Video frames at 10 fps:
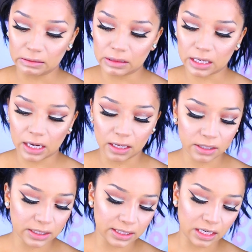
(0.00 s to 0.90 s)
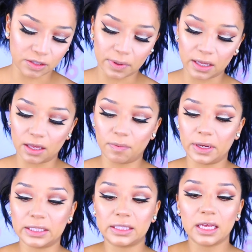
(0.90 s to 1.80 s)
The color scares me a little
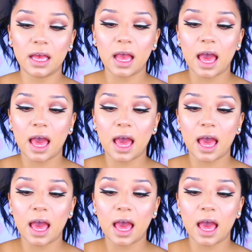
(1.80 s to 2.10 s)
bit.